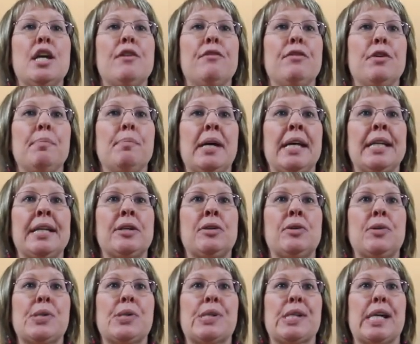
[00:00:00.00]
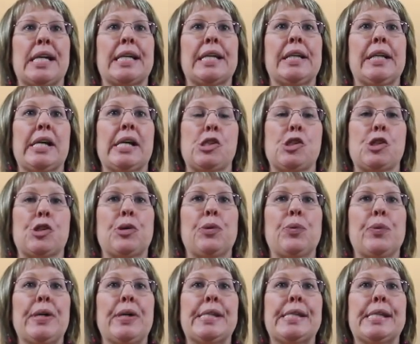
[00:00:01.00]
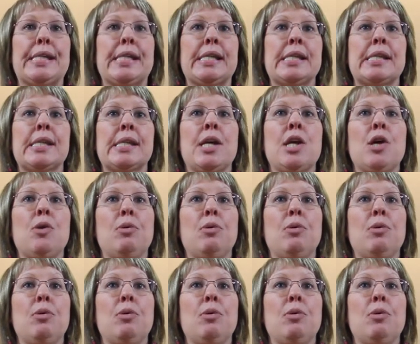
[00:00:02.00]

for medical or psychological reasons